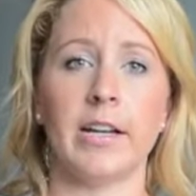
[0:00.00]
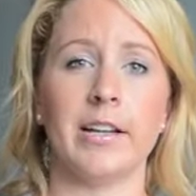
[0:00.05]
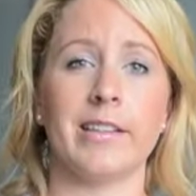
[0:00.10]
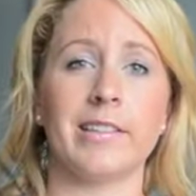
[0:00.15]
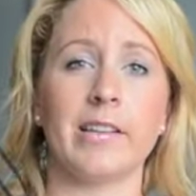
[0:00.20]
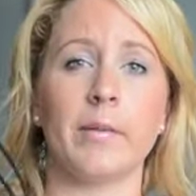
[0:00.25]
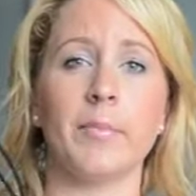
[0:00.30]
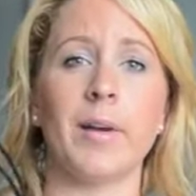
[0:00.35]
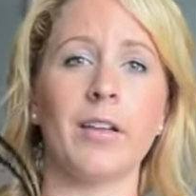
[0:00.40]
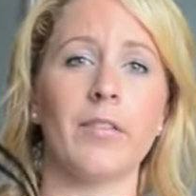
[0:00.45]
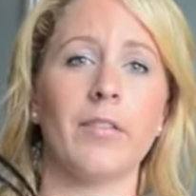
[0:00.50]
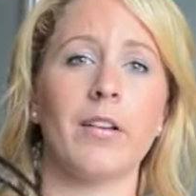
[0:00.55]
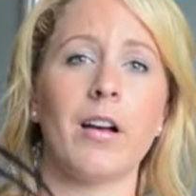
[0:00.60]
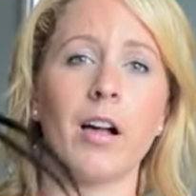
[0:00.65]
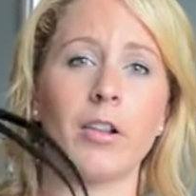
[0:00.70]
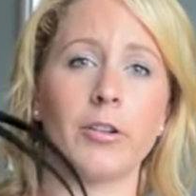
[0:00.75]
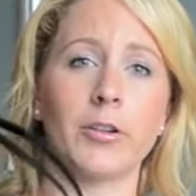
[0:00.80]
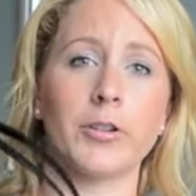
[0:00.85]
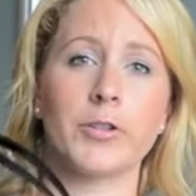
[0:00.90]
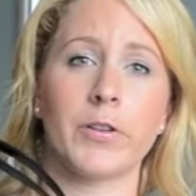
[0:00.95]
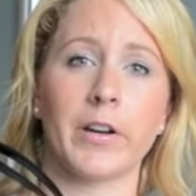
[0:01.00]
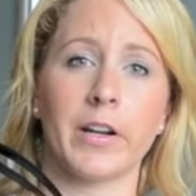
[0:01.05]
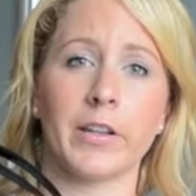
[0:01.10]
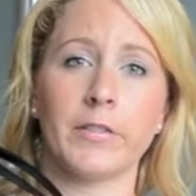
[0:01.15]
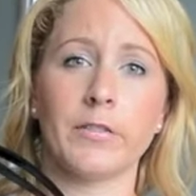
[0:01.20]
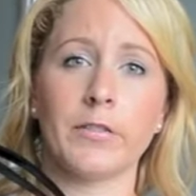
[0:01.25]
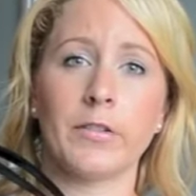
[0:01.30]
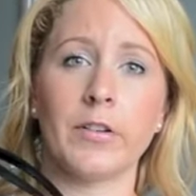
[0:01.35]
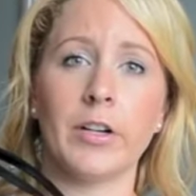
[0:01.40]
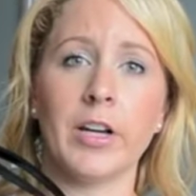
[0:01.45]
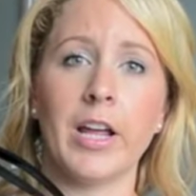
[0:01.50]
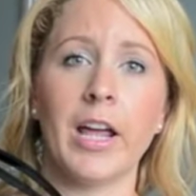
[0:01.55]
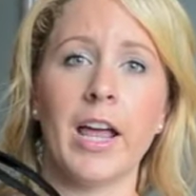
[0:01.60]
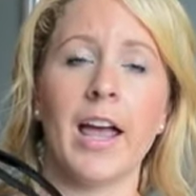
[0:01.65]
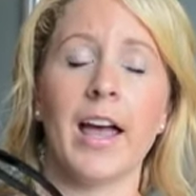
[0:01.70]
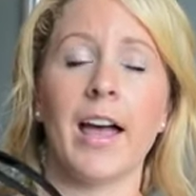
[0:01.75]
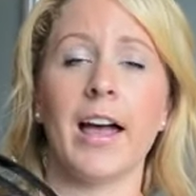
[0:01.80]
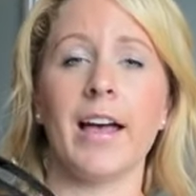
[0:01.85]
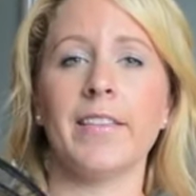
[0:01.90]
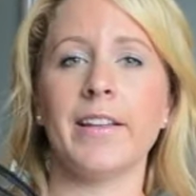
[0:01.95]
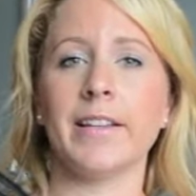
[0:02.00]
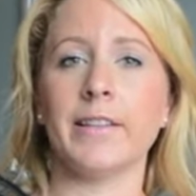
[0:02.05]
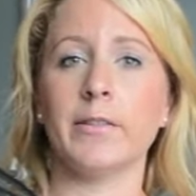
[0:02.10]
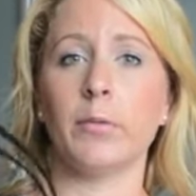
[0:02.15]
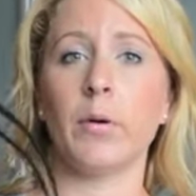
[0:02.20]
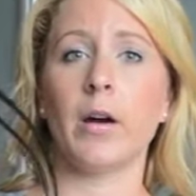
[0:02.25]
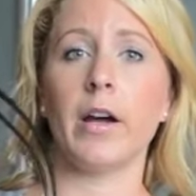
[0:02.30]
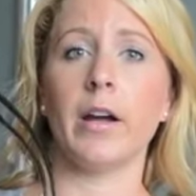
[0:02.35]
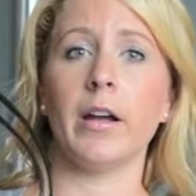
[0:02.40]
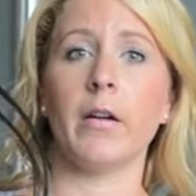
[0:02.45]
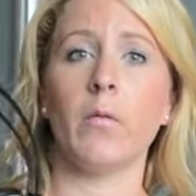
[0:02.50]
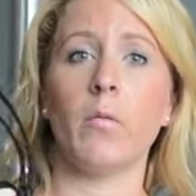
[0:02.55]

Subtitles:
Somehow the color transferred, and that's why